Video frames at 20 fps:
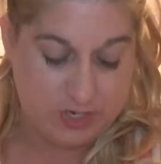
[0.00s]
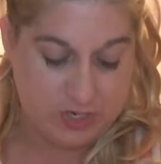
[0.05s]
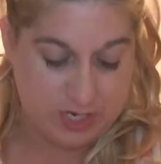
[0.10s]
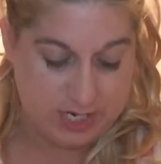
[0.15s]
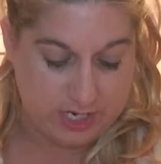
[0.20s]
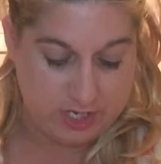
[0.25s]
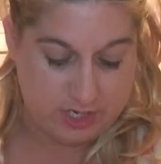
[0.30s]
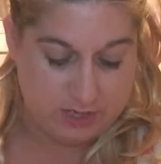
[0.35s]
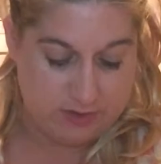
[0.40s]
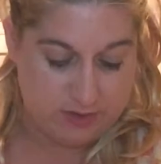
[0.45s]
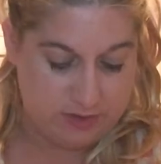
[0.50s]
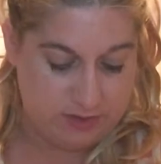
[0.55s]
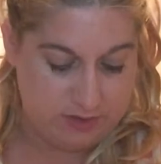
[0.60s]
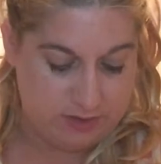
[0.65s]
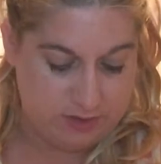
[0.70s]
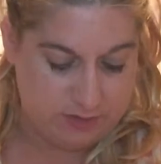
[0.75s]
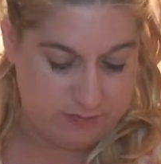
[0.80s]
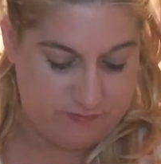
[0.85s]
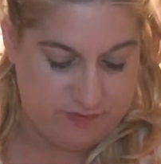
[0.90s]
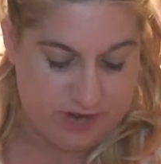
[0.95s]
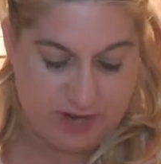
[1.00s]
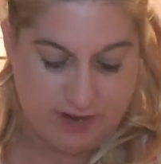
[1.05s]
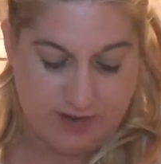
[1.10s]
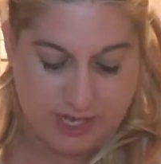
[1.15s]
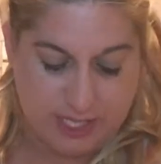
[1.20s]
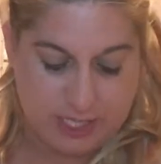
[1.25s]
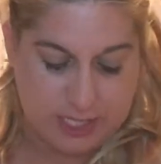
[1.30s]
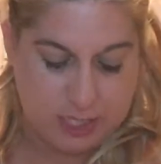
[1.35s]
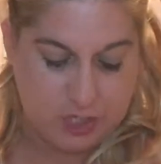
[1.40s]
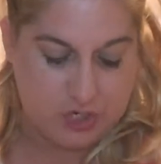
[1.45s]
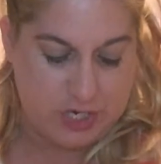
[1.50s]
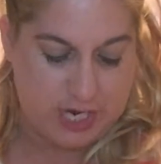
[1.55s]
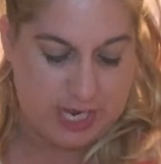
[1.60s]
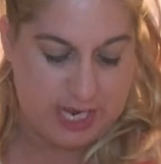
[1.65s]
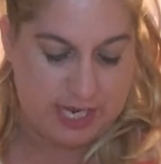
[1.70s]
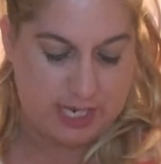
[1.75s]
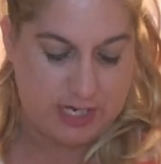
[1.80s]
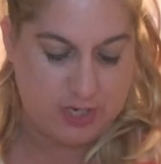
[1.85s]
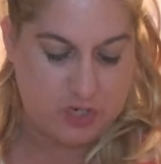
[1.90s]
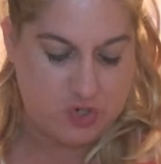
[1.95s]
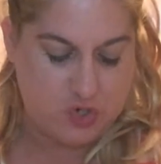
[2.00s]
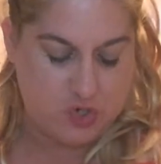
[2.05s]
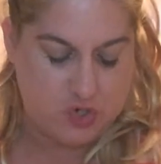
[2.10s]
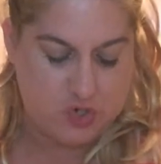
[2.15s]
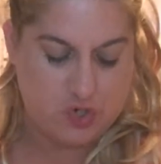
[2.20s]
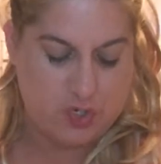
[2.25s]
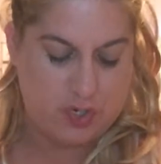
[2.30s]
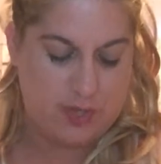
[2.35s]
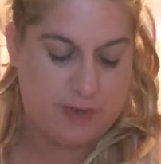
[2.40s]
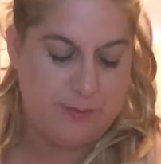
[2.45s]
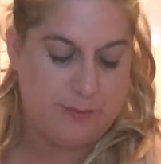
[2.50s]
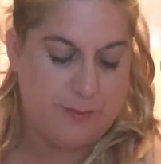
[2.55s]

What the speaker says: easy to change.